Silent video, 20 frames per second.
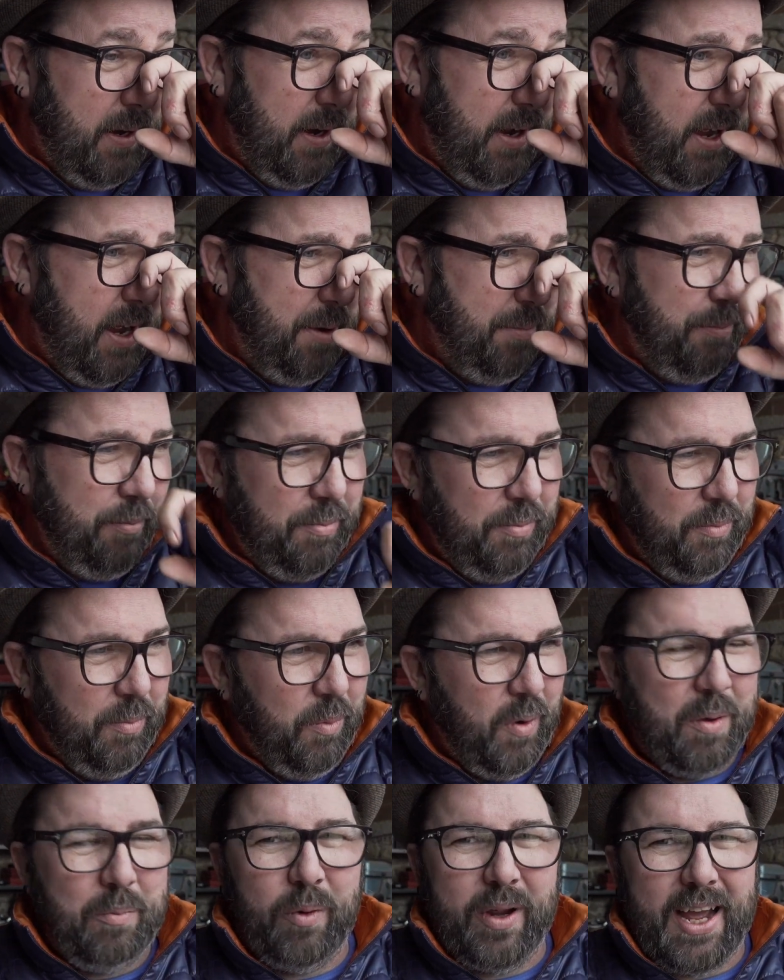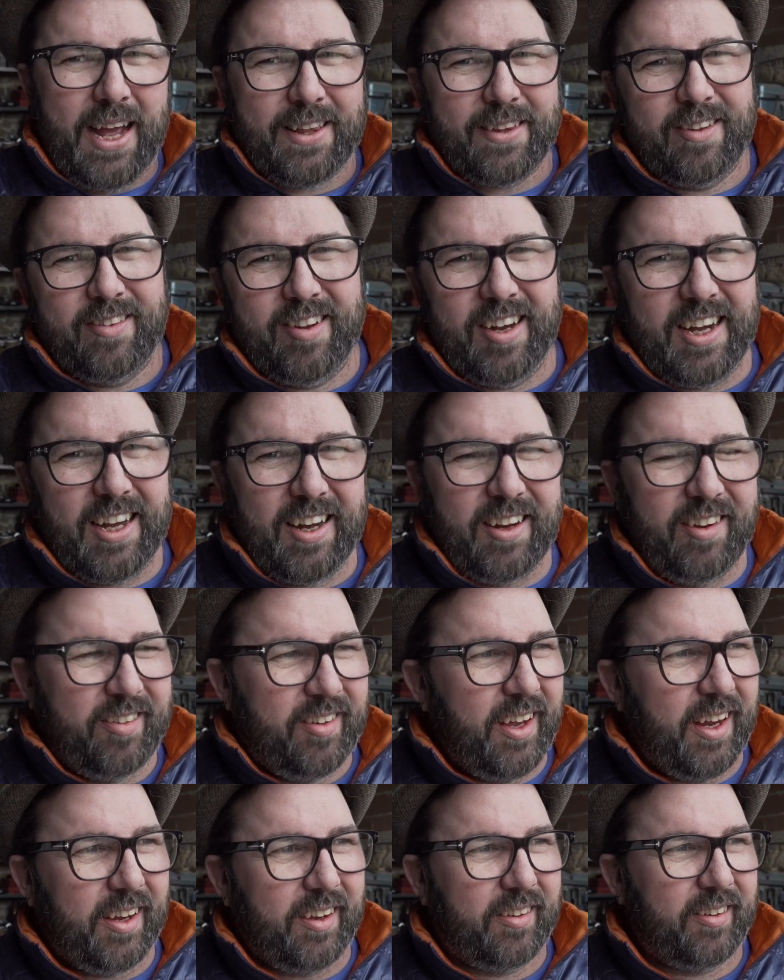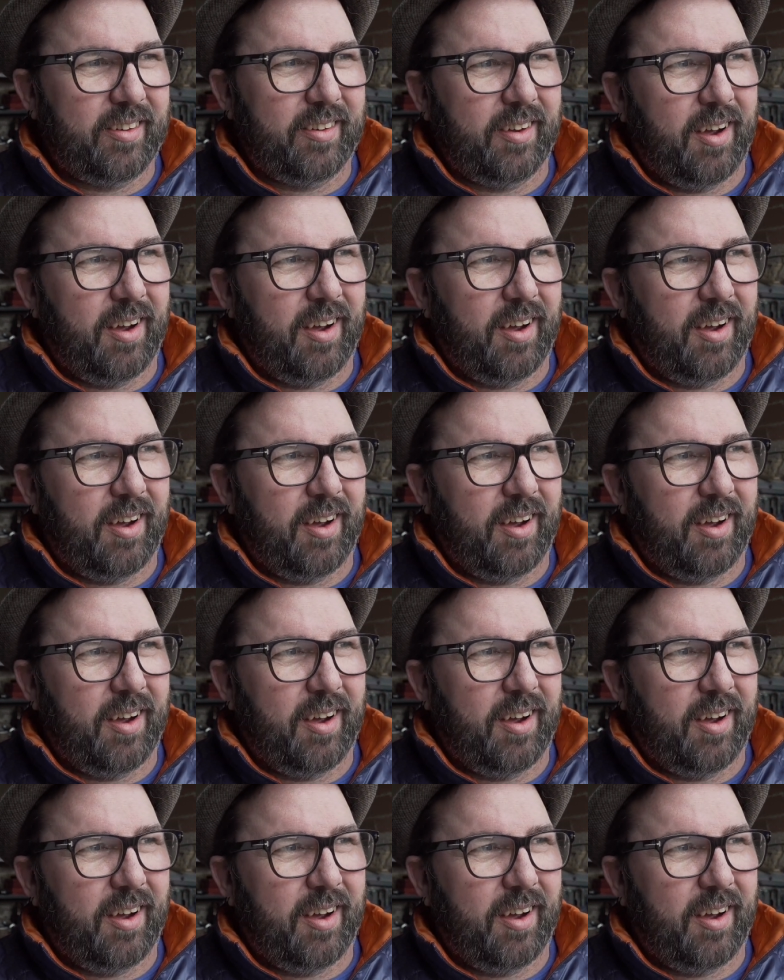When we had the TD6,